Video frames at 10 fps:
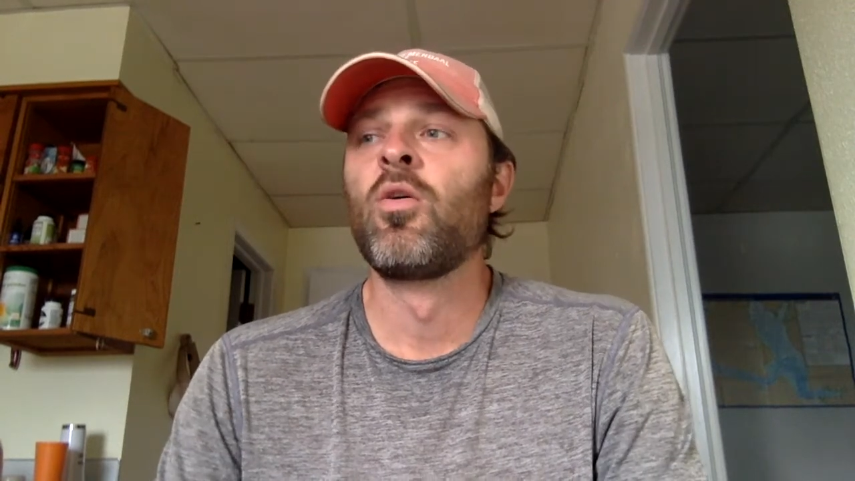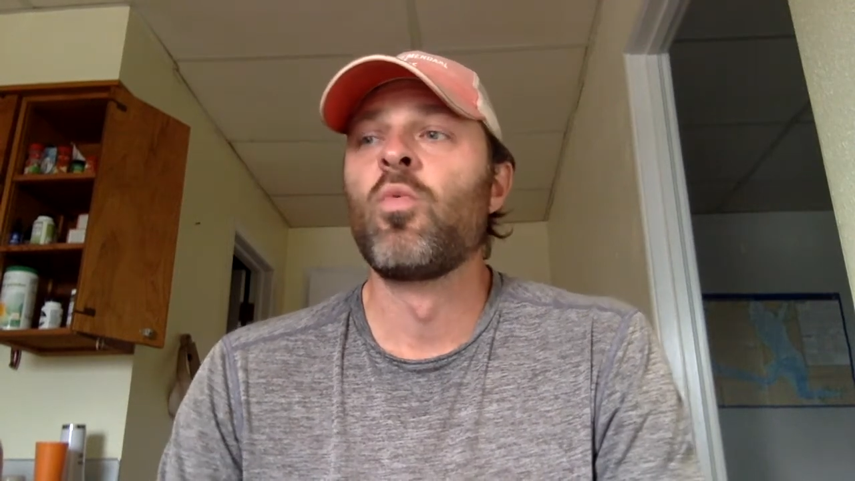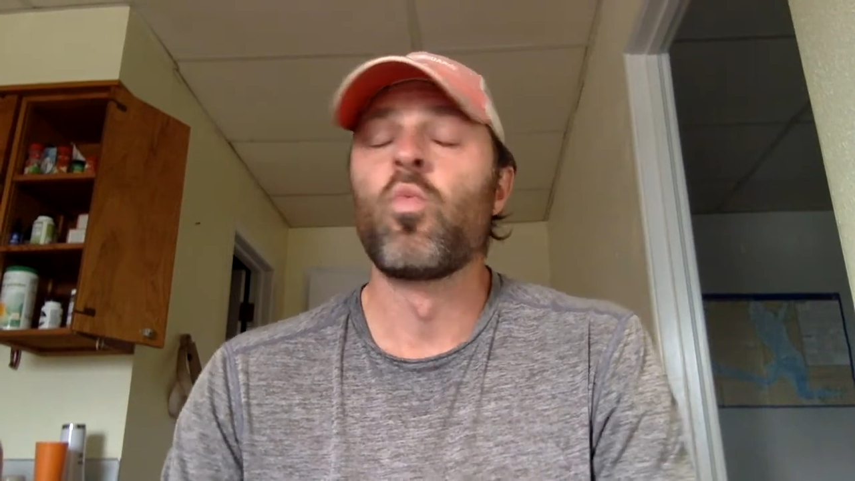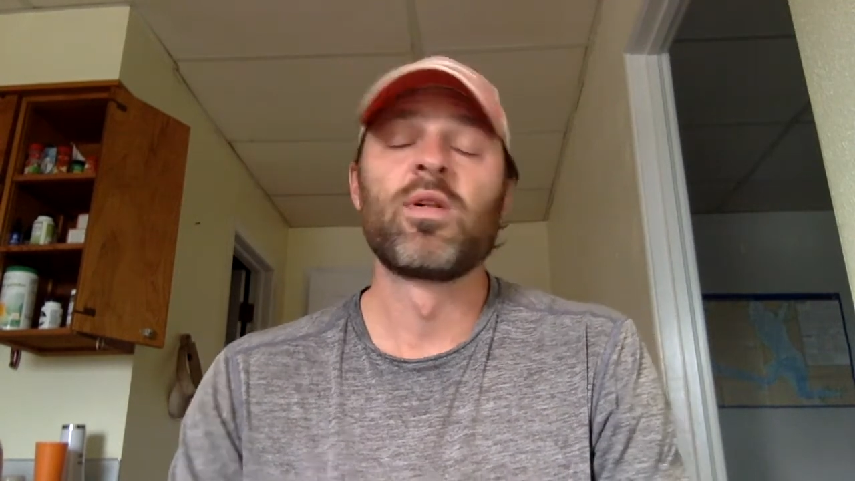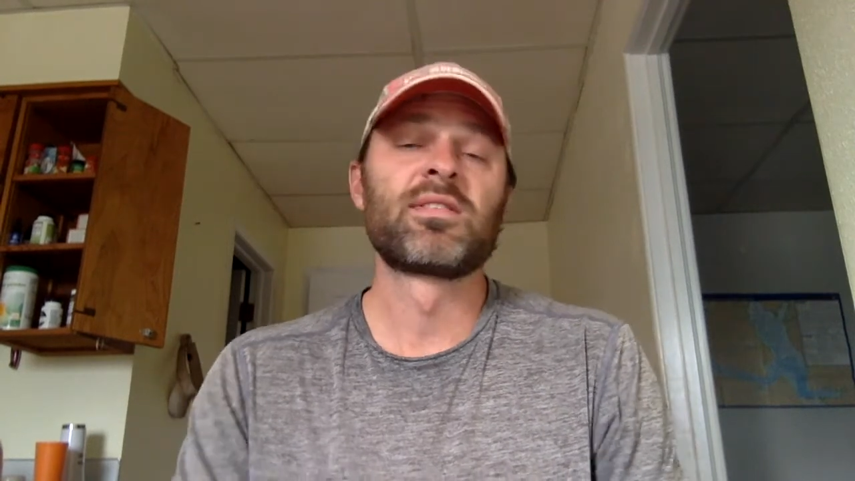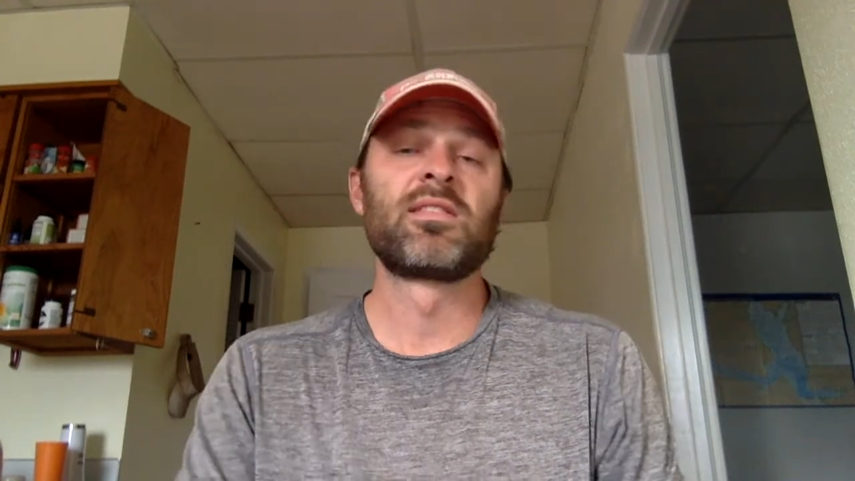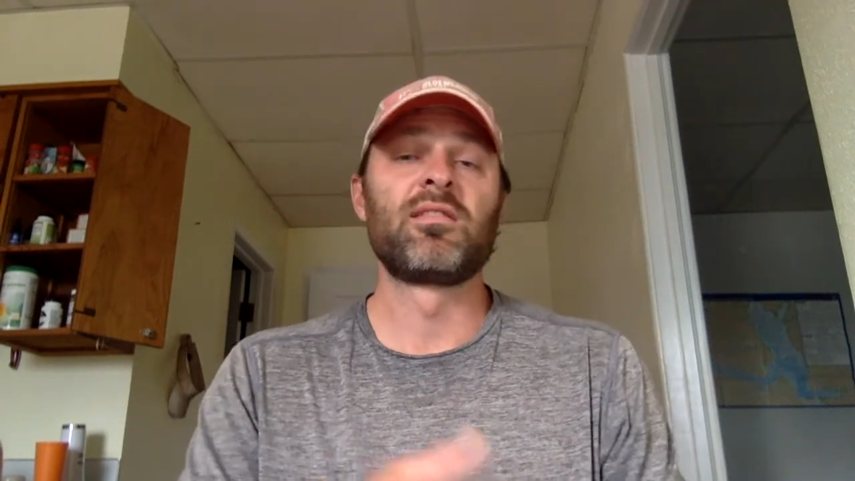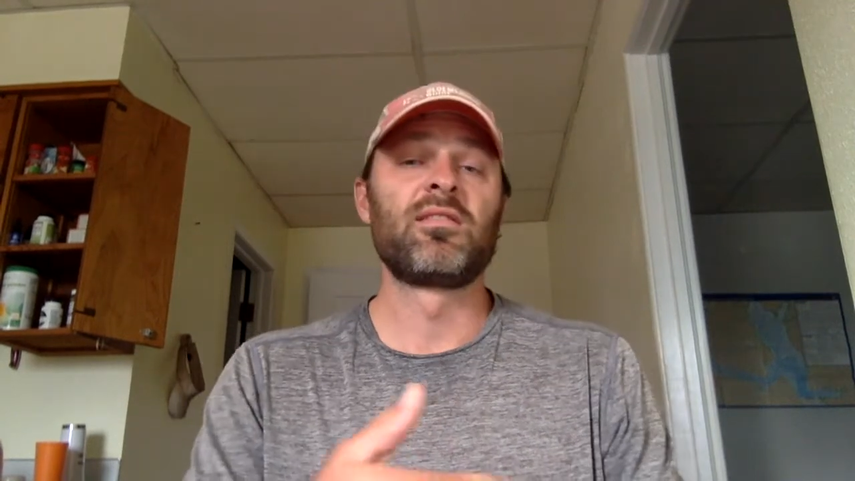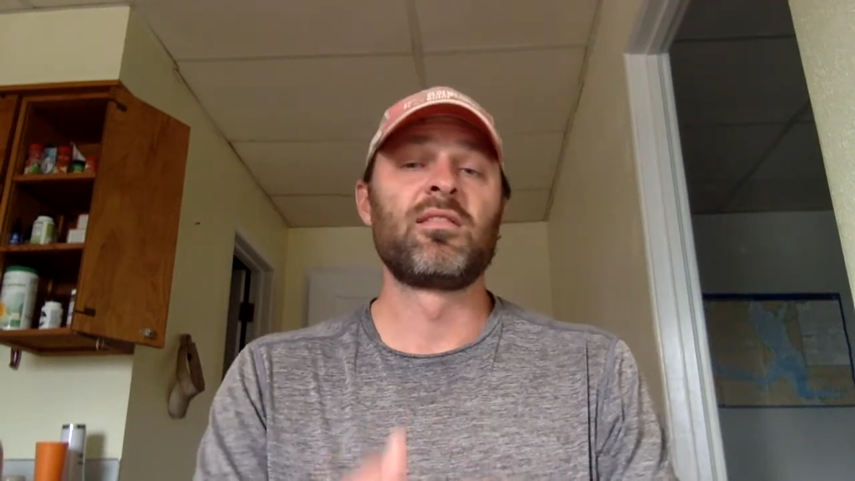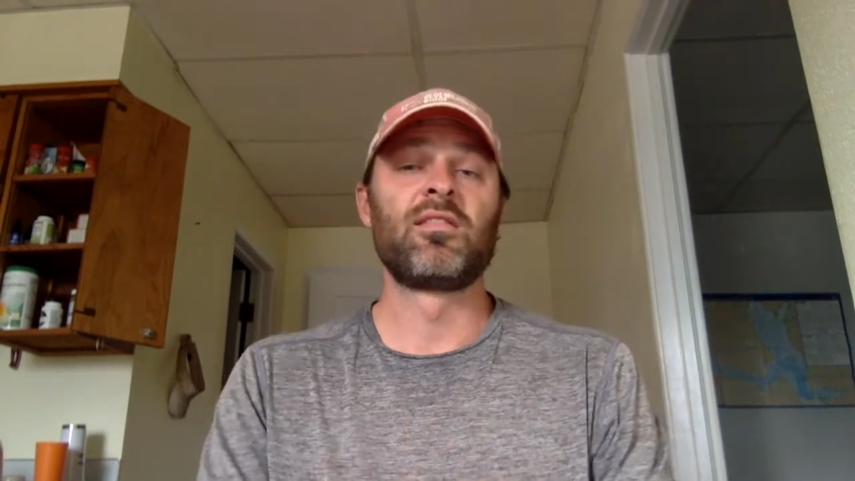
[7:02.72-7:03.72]
once the,
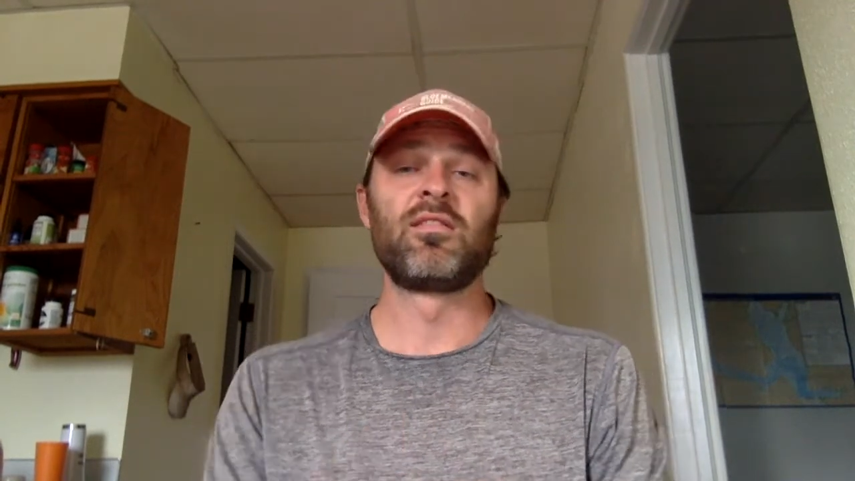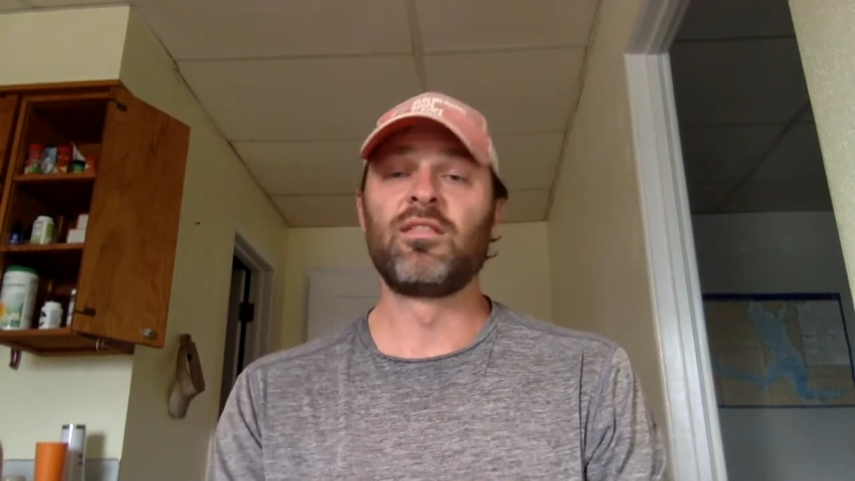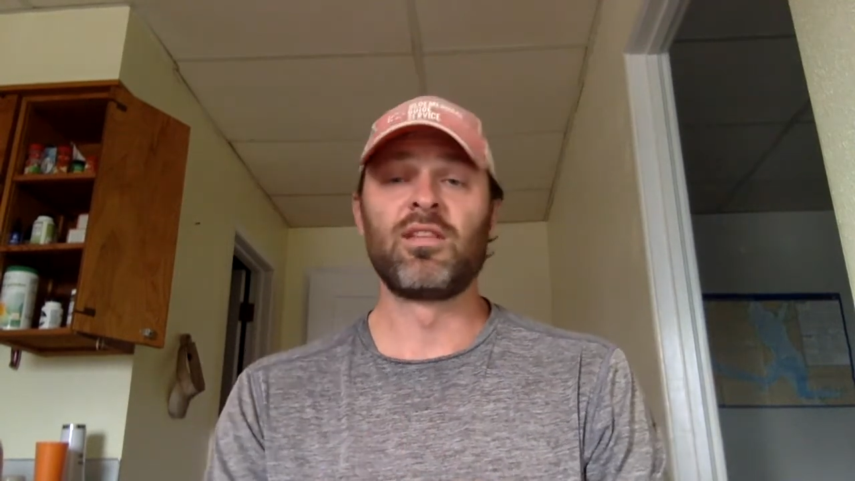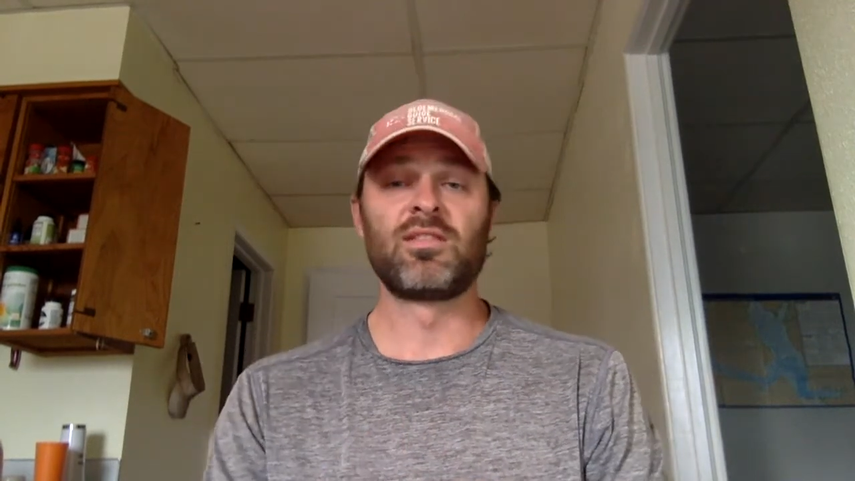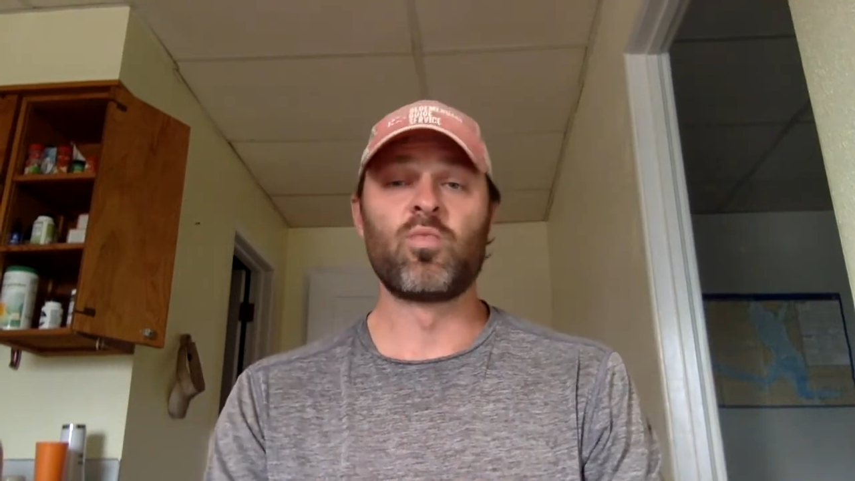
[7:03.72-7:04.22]
the